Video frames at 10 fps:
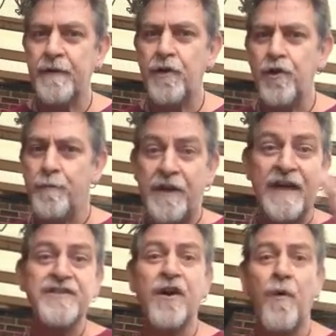But
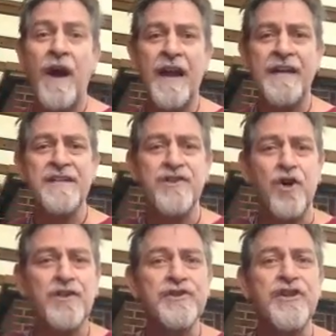at Samhain, it's
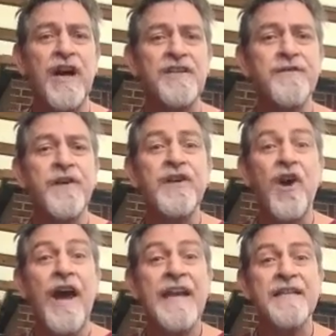not just for
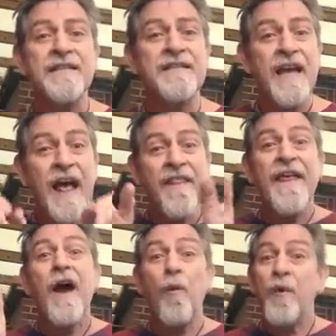guidance
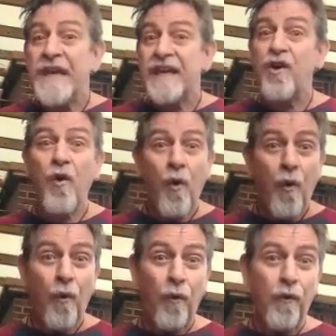that we
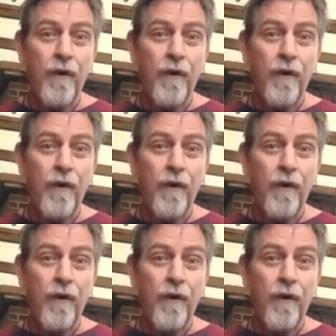call.